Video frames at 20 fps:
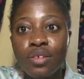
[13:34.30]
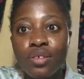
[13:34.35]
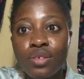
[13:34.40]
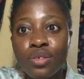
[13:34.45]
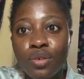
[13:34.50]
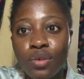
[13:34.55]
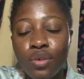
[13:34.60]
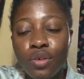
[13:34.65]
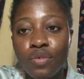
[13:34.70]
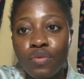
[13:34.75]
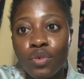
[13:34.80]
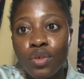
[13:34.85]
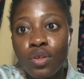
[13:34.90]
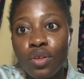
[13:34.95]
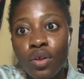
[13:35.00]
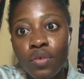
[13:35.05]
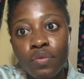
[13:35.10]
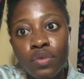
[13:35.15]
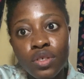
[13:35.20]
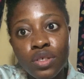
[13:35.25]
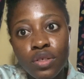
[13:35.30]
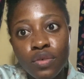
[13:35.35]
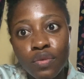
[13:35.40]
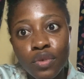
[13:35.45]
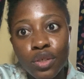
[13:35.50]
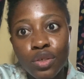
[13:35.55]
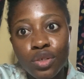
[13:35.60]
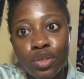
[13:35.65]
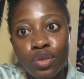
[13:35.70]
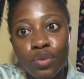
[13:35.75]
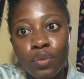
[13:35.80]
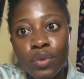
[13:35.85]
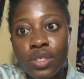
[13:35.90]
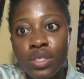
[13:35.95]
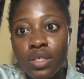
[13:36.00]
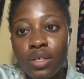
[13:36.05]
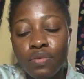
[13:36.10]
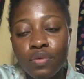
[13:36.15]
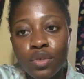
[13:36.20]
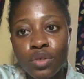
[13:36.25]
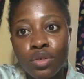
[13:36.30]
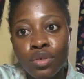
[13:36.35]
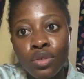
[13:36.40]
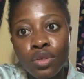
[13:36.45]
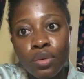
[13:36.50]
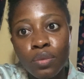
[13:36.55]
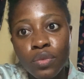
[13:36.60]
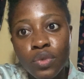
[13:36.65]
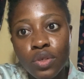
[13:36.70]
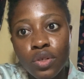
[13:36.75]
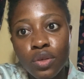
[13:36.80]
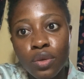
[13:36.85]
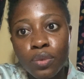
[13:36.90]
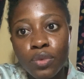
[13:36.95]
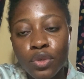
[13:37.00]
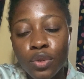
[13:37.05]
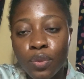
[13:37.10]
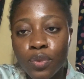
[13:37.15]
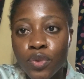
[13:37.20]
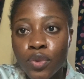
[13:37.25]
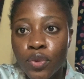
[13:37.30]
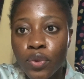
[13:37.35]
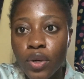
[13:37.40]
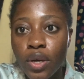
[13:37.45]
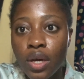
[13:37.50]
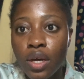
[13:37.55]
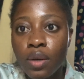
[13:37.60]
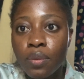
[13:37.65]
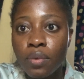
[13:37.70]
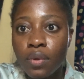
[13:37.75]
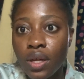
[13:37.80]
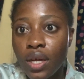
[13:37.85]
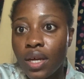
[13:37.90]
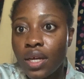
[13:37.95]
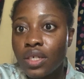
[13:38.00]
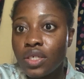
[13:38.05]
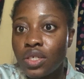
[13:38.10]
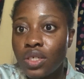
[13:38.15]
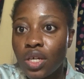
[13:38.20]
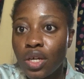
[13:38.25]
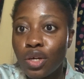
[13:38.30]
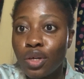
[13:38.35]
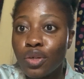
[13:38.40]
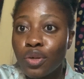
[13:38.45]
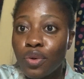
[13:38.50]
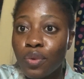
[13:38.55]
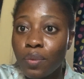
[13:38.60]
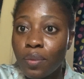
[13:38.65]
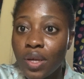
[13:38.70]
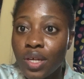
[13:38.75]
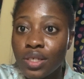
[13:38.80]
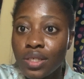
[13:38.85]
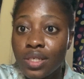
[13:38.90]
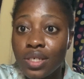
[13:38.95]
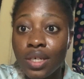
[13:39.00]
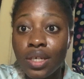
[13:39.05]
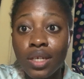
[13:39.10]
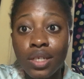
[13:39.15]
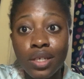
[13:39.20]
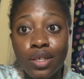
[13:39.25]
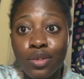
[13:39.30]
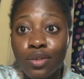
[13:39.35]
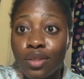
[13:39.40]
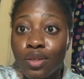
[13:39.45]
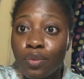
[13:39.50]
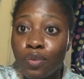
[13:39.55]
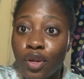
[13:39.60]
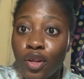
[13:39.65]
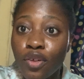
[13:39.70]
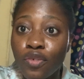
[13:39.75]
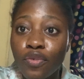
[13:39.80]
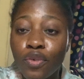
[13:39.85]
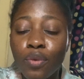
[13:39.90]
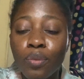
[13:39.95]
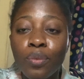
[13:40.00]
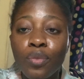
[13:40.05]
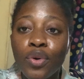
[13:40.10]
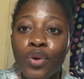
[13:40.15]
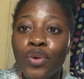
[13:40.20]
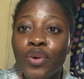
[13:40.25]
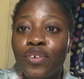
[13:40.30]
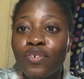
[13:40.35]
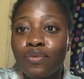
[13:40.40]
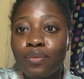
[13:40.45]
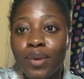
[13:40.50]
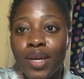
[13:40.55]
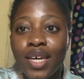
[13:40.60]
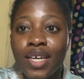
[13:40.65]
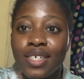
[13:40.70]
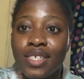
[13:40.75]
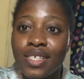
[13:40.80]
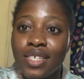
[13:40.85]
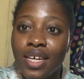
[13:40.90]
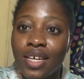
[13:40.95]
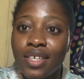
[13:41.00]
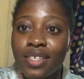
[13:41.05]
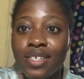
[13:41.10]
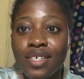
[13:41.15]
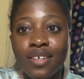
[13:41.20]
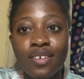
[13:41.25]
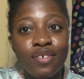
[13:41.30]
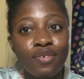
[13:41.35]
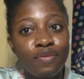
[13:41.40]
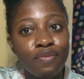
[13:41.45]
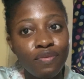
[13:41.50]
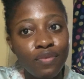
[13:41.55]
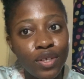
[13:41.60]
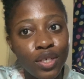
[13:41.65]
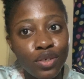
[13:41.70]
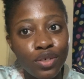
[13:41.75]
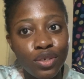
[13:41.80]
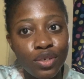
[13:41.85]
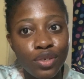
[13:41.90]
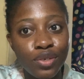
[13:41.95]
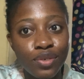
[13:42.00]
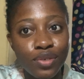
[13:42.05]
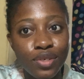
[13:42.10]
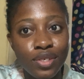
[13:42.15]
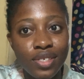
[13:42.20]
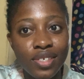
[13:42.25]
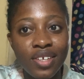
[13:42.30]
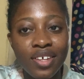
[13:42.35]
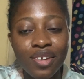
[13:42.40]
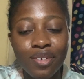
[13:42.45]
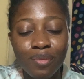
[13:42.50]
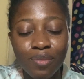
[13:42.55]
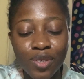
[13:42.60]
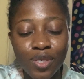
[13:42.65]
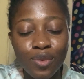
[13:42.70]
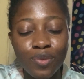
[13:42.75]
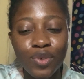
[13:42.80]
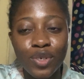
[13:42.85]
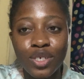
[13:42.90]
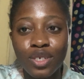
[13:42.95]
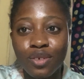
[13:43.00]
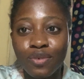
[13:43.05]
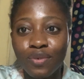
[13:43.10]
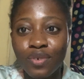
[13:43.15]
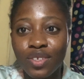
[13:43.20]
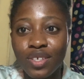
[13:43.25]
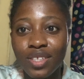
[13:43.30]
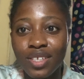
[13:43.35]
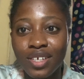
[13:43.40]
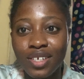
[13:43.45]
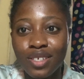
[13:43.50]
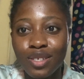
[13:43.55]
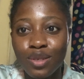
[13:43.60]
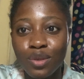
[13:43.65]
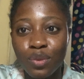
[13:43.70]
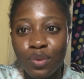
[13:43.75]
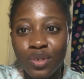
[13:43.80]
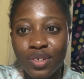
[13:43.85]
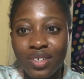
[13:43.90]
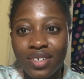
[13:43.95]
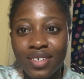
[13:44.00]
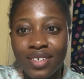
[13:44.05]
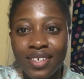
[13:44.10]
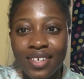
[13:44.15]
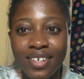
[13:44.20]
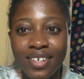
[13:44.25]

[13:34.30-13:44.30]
So if you love this video please give it a thumbs up, subscribe, like, share, comment and click on the bell for more of my exciting videos. Just watch out for the next one.